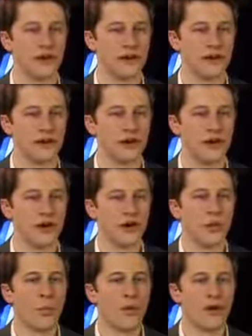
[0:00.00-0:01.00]
here
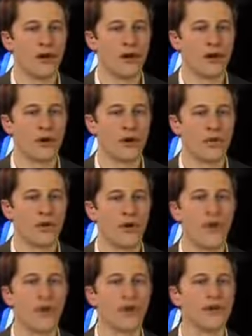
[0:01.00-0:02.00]
where the
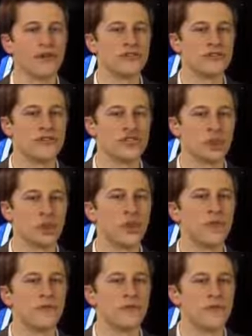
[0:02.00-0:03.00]
oil is just
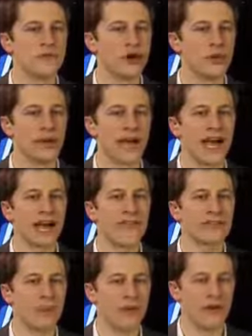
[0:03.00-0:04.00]
overflowing
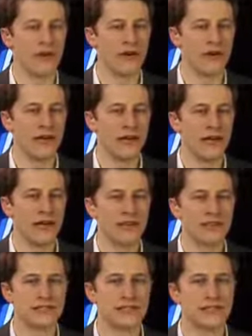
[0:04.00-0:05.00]
everywhere.
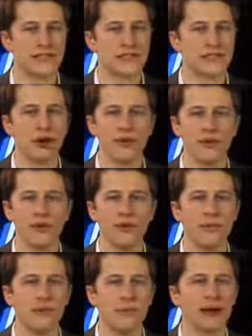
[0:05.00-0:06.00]
It's it's all
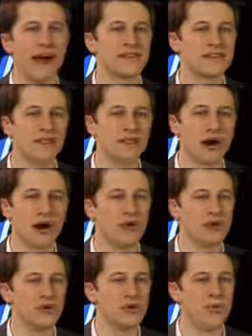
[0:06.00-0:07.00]
over a basketball
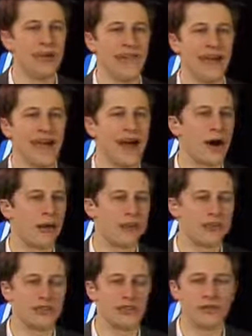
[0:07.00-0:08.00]
hoop and the
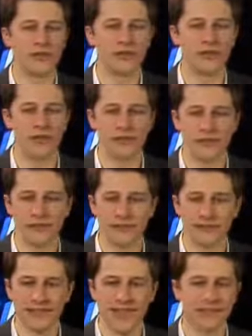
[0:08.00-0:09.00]
house and the the the,
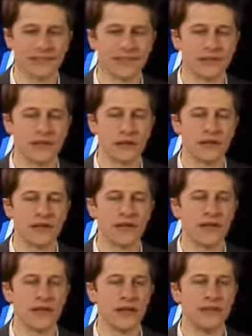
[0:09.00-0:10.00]
the
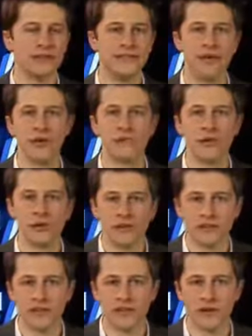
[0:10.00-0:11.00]
landscaping. Dead
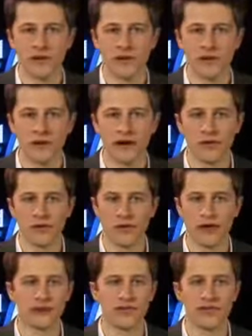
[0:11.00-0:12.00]
birds have been found
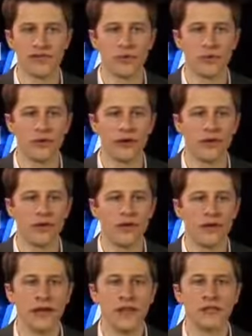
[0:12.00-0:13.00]
covered in oil.
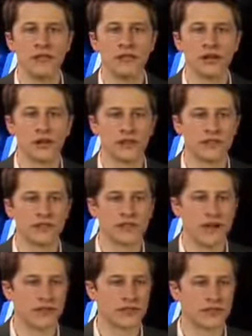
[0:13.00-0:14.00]
It's a total
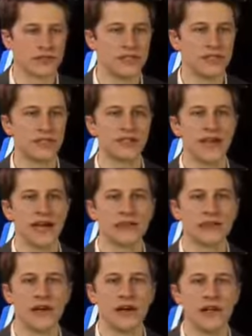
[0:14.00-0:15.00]
disaster. This is
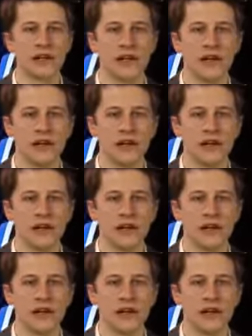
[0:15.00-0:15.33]
Exxon's